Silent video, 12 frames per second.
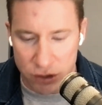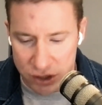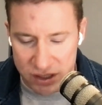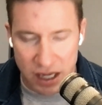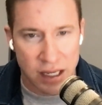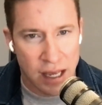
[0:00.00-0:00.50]

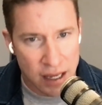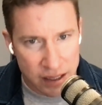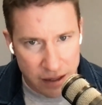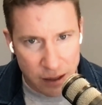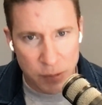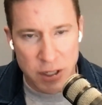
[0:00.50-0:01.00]
Just like
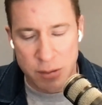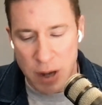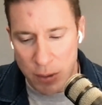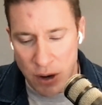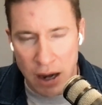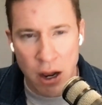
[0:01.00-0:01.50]
get a piece of
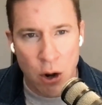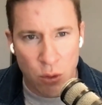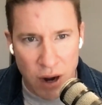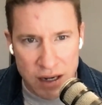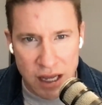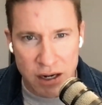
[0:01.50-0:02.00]
paper out,
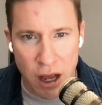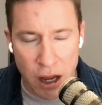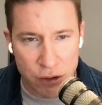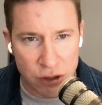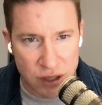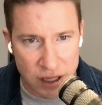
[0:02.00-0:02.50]
write down
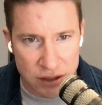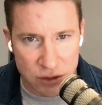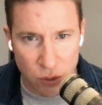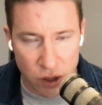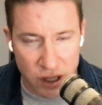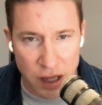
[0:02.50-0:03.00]
100 things.
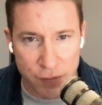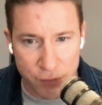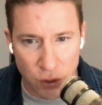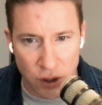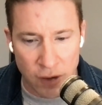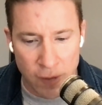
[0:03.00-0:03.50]
What are they
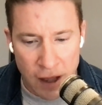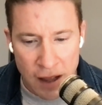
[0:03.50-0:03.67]
for?